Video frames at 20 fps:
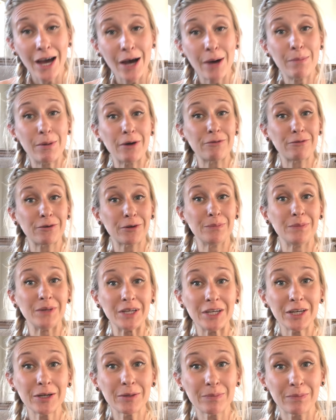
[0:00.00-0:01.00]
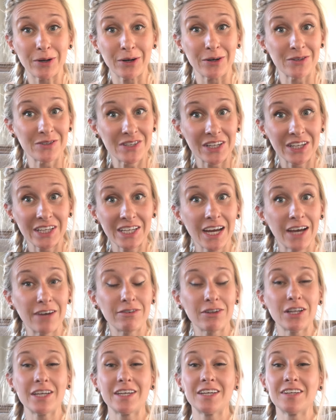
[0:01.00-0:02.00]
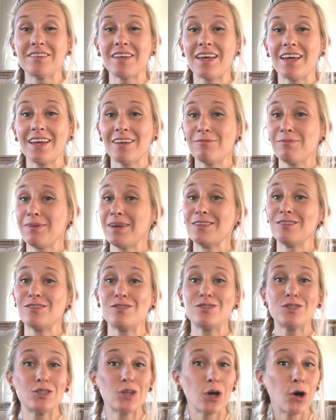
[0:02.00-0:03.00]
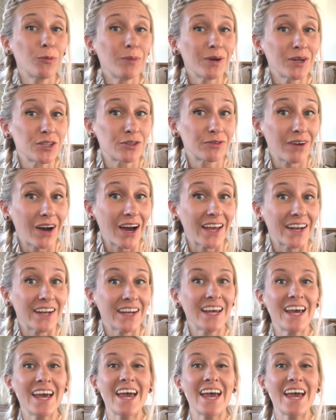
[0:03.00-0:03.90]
But for me personally, I feel like it's been so much fun.